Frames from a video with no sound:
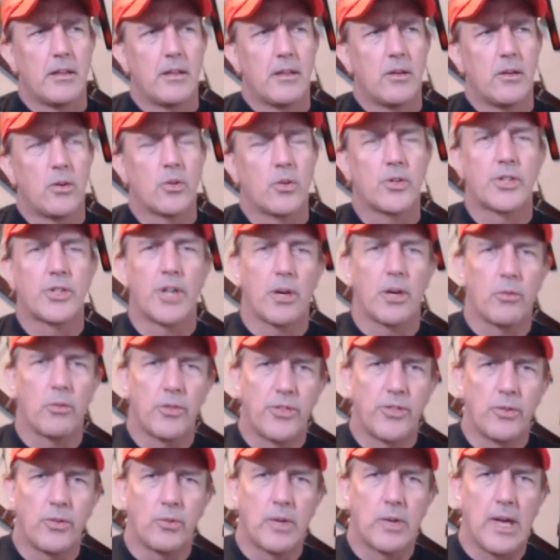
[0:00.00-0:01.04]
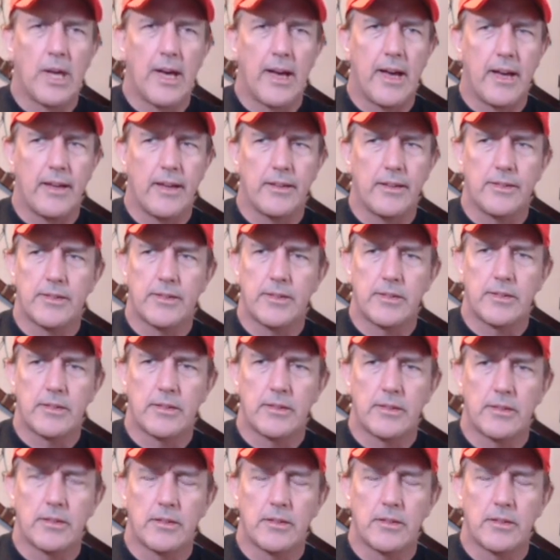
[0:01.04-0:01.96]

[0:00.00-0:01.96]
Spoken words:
or share with you guys